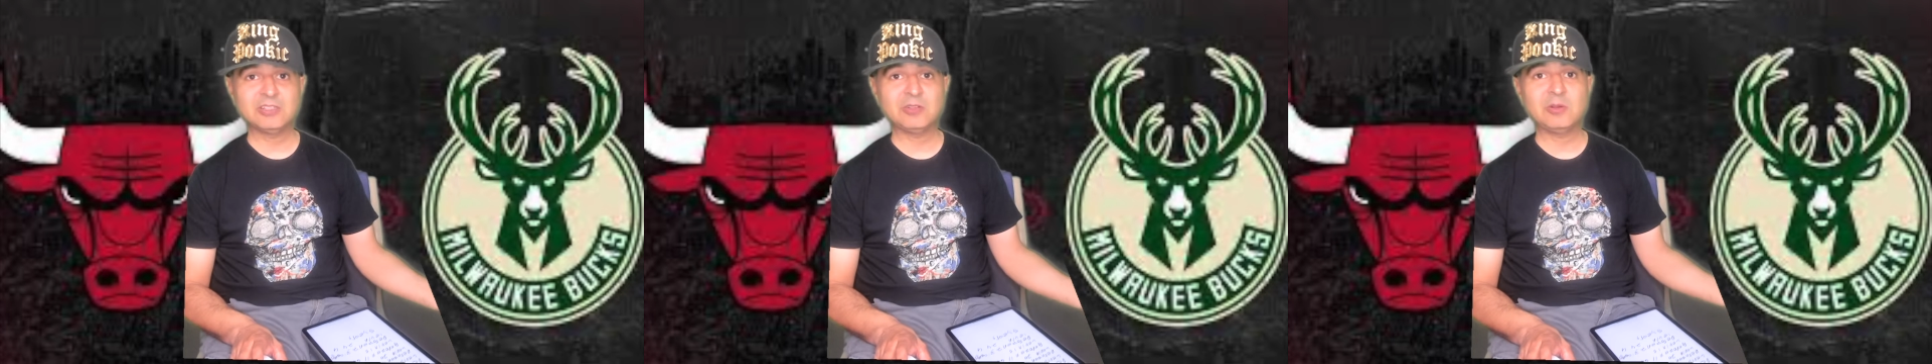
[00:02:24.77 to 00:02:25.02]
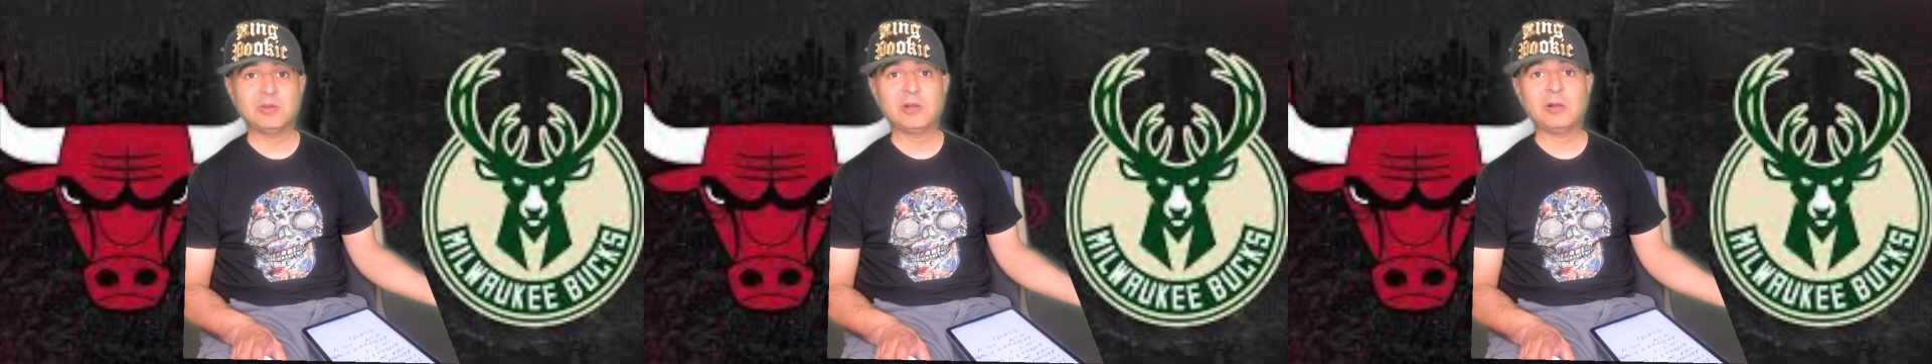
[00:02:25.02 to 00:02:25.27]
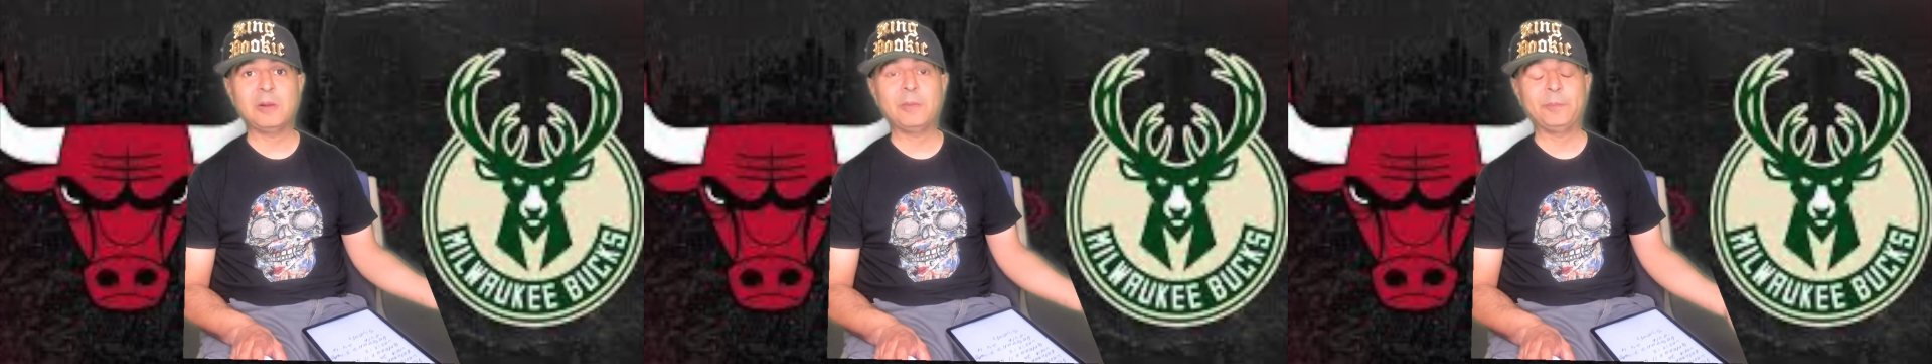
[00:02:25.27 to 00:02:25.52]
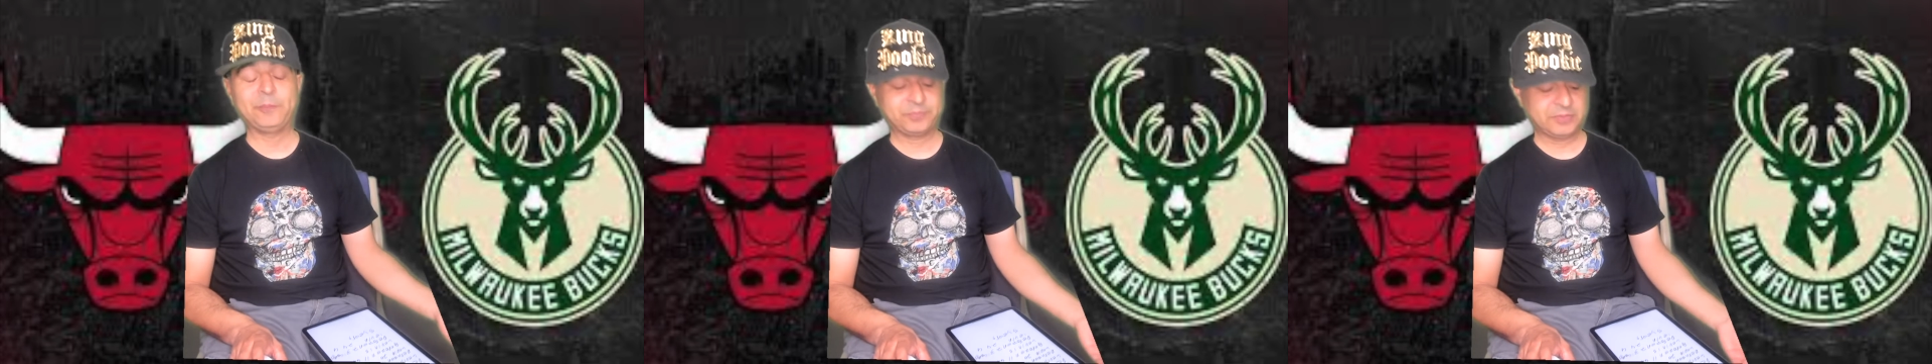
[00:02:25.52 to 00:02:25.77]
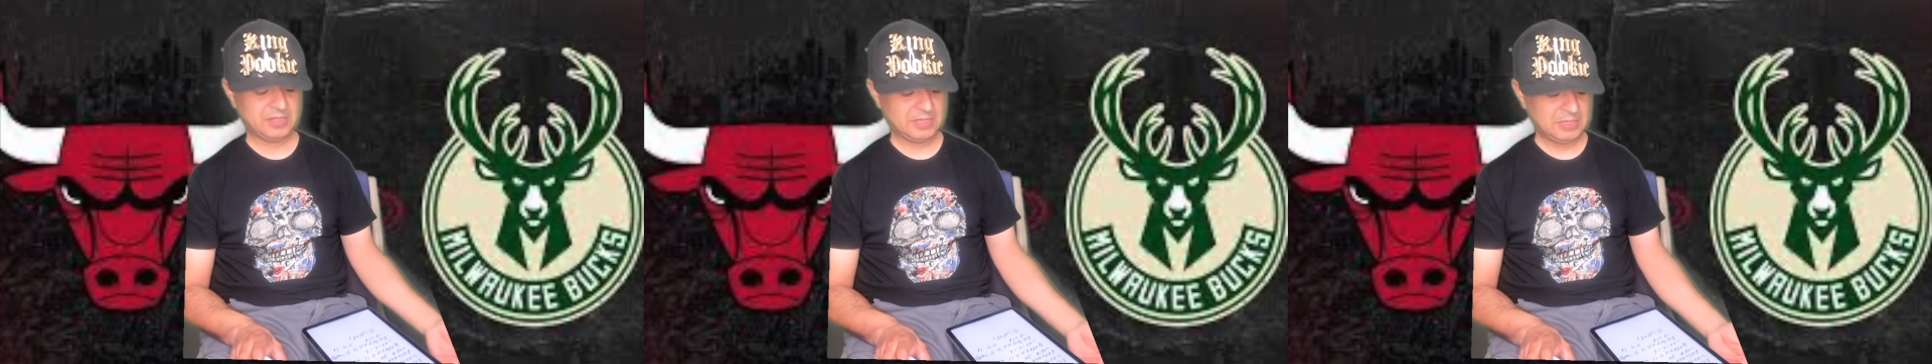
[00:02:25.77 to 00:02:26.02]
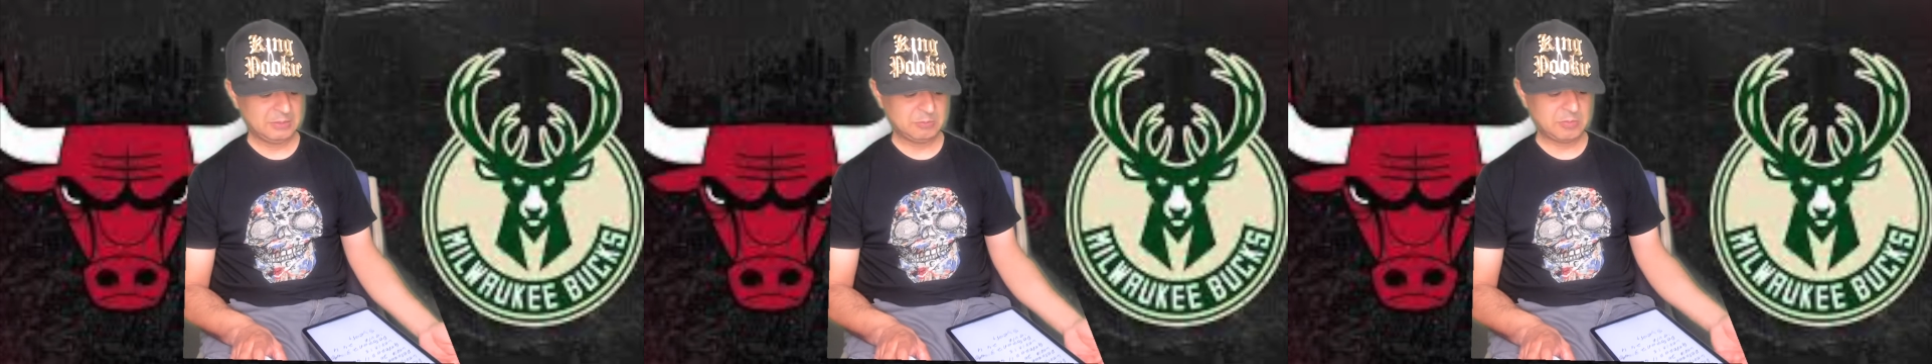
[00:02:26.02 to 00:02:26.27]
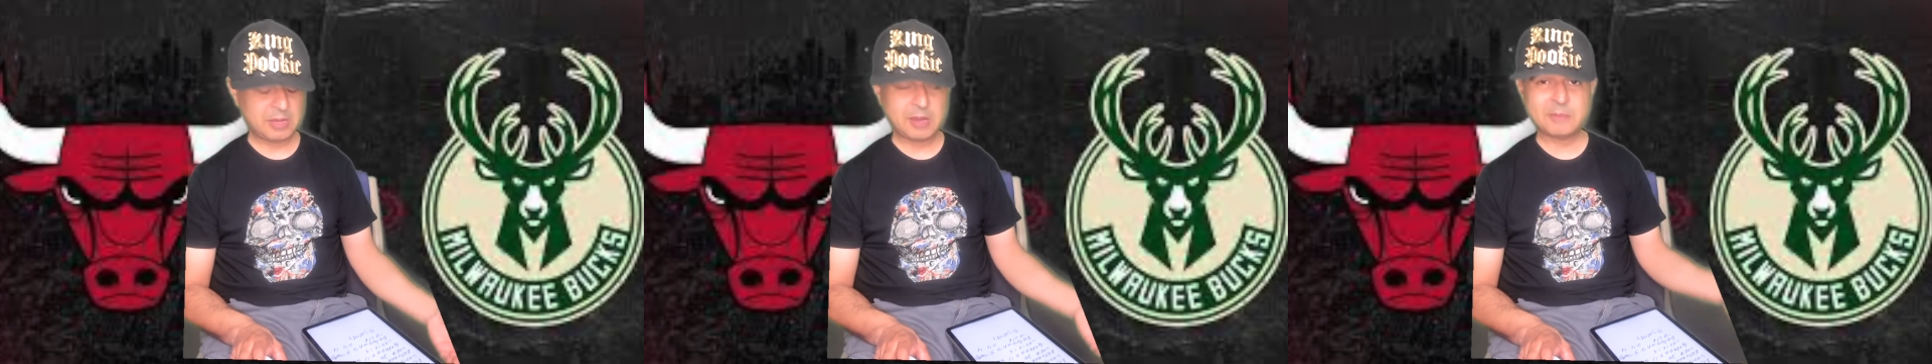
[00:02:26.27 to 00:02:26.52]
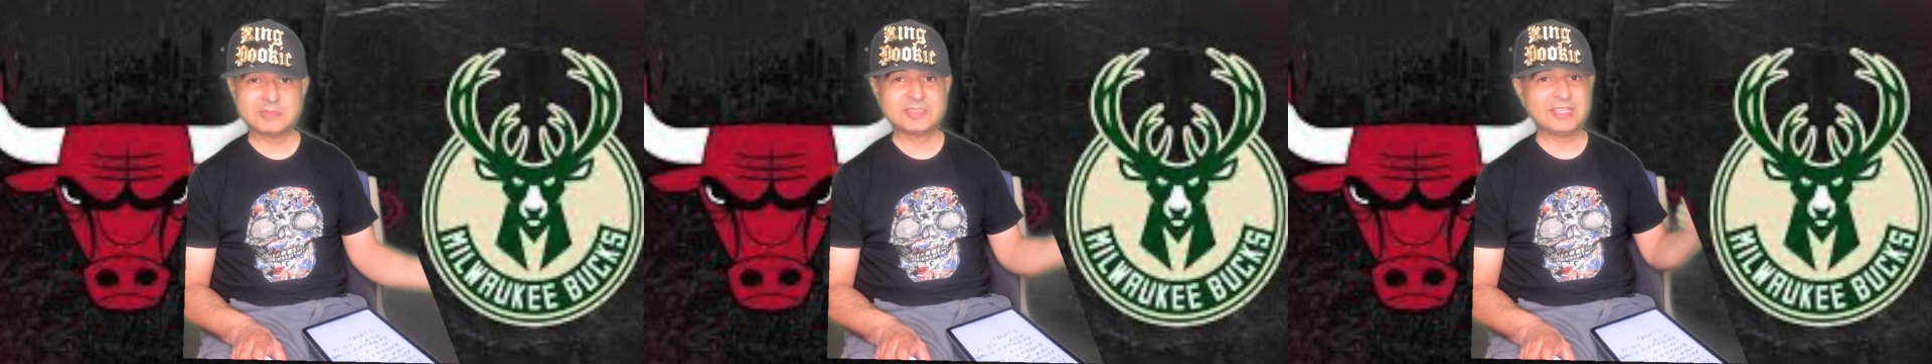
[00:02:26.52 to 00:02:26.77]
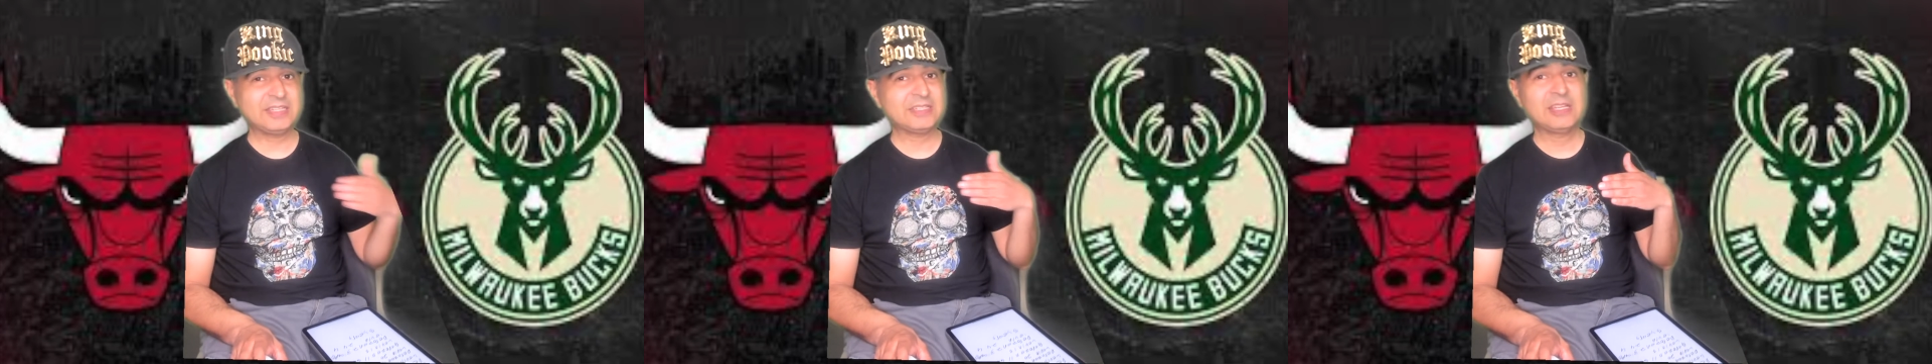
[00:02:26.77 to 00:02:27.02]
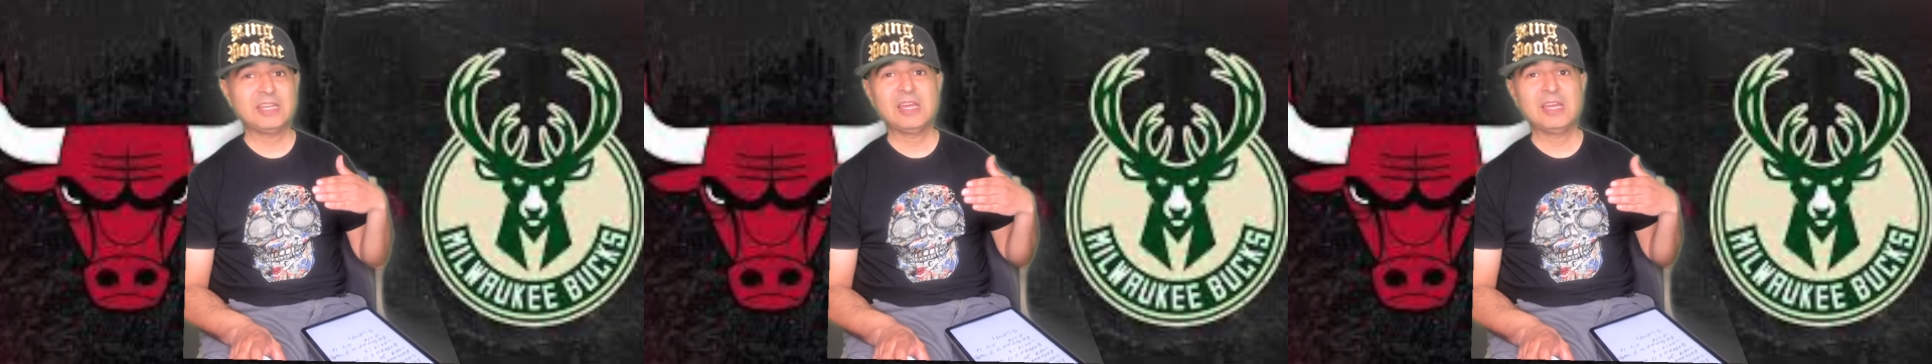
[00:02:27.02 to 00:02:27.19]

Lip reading: I'm saying,